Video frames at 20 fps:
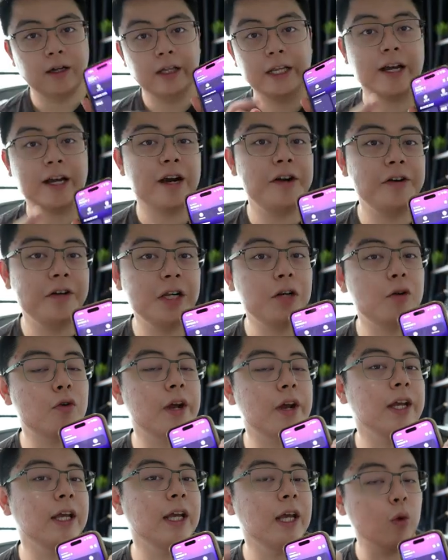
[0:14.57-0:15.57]
They are currently
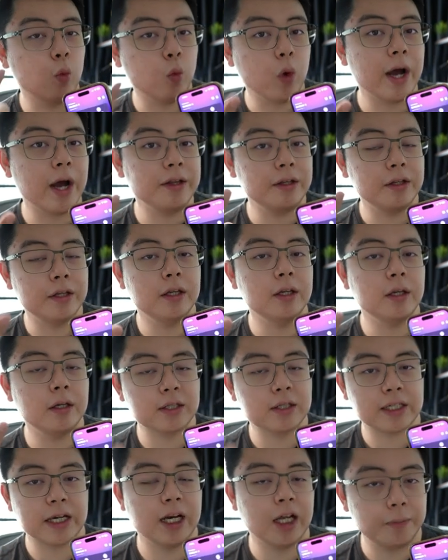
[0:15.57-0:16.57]
running a
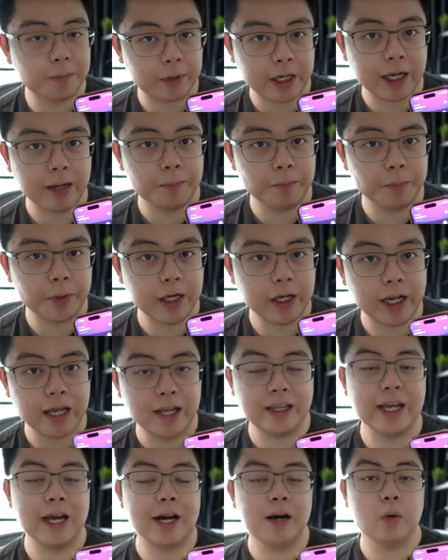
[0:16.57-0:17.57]
one-year sign-up campaign
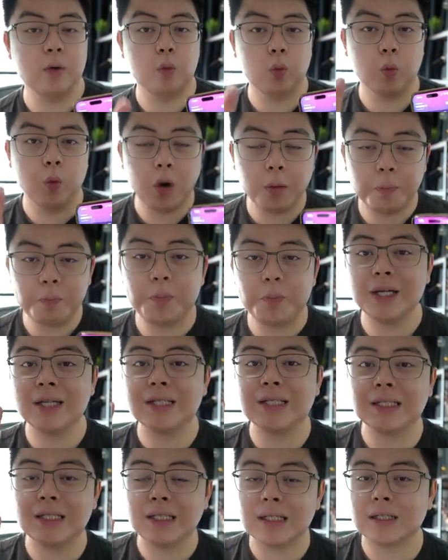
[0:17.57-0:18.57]
and there are
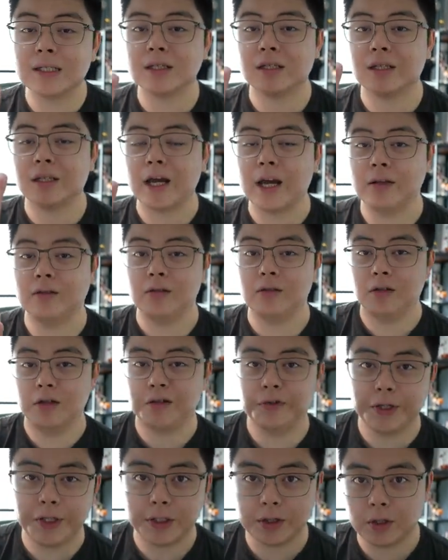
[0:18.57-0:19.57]
whopping six
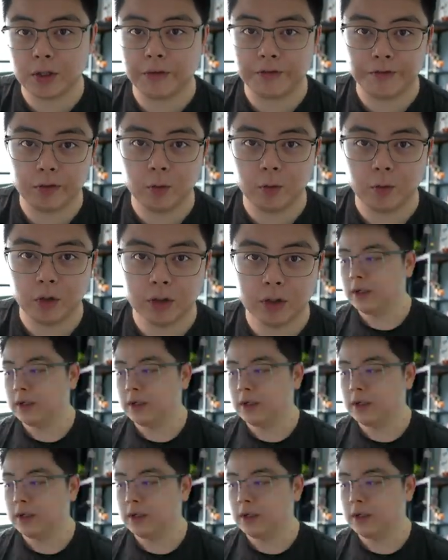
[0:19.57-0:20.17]
categories of reward.